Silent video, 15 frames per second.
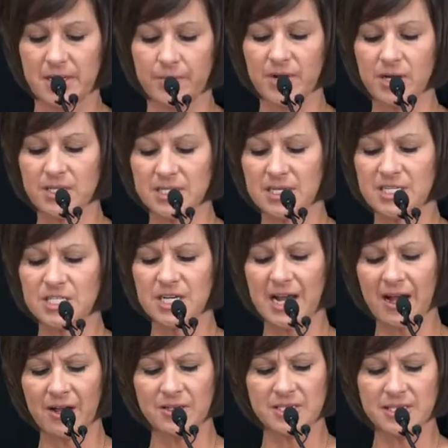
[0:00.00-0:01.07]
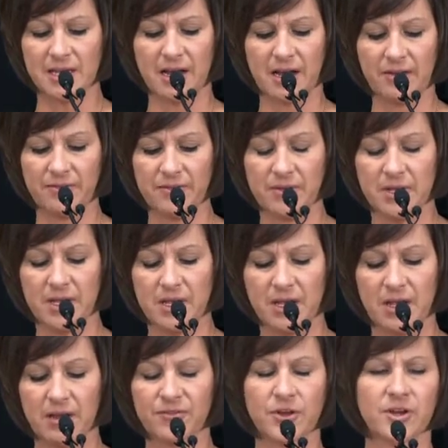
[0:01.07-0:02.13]
Because in a child's life,
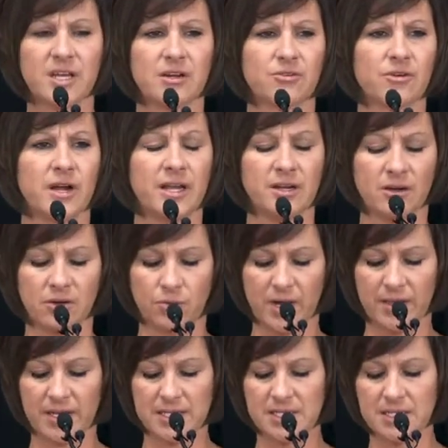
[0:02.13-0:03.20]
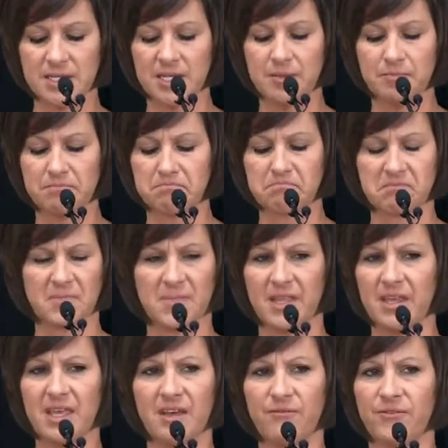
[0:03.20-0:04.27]
if they're getting rained on while they sleep, they
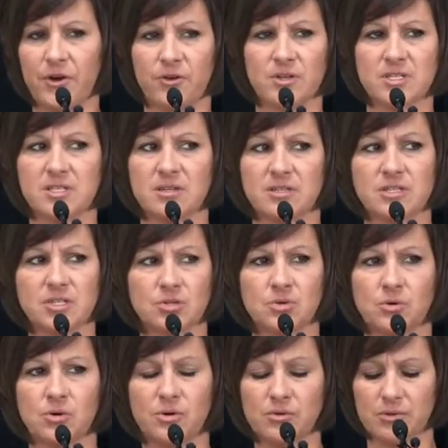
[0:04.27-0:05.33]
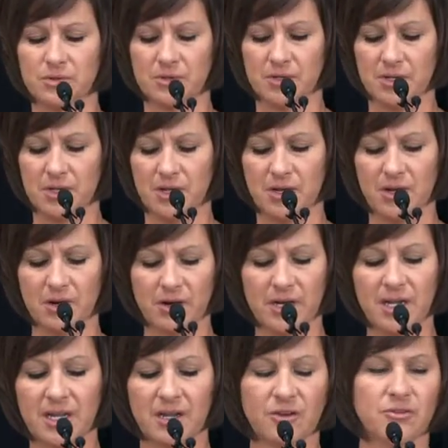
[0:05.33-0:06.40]
can't focus on school or
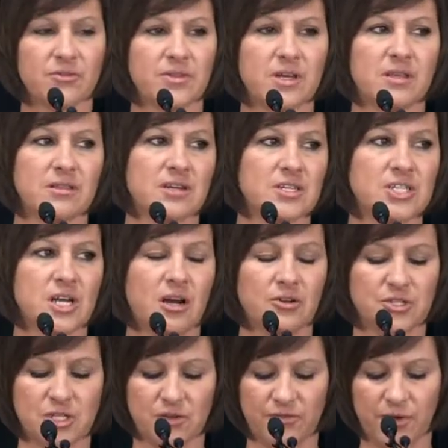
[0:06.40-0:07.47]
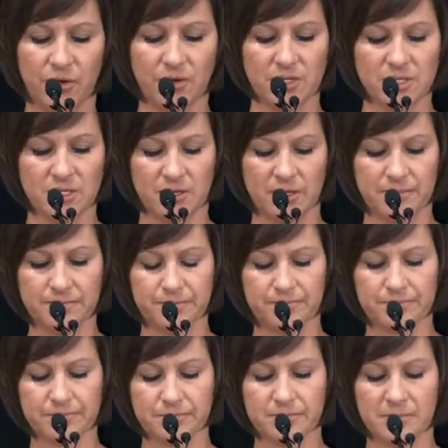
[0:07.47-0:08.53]
any other thing that a child should focus on.
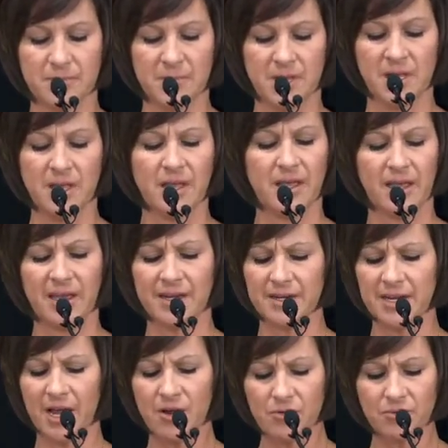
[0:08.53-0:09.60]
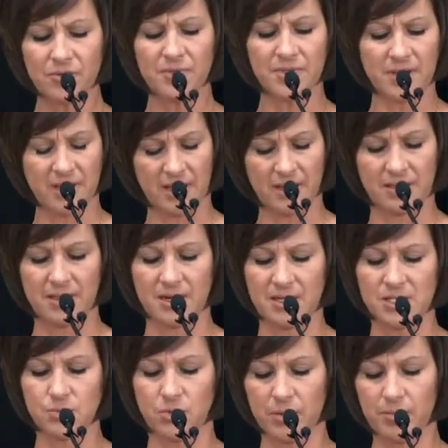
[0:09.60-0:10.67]
And don't think that
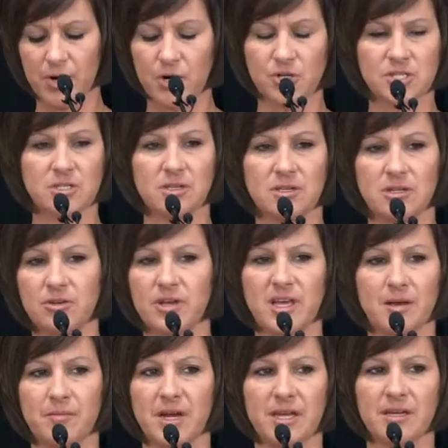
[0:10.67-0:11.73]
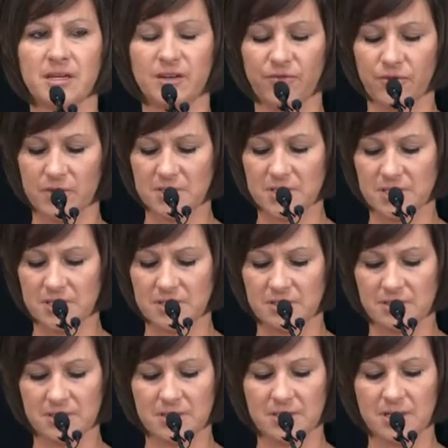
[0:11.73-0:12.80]
as one person you can't make a difference,
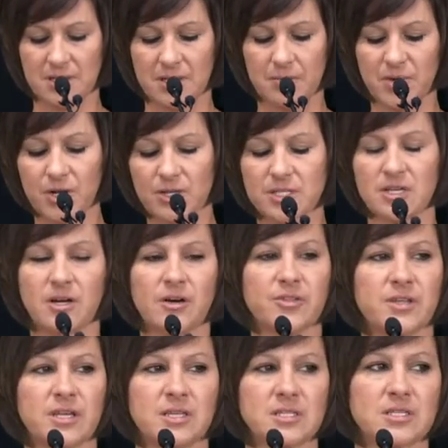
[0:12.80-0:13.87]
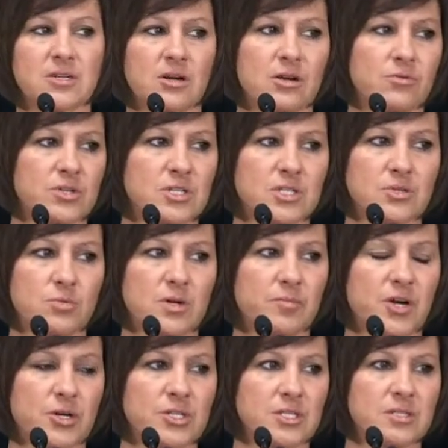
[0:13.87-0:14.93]
because all things start with just one
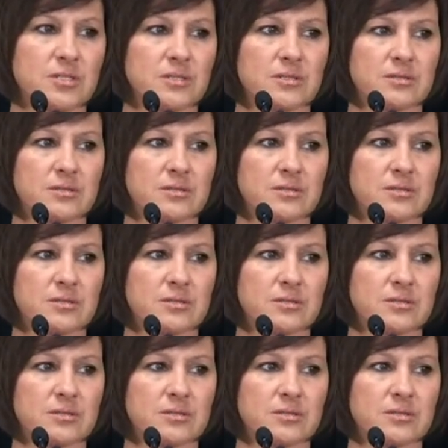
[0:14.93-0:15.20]
person.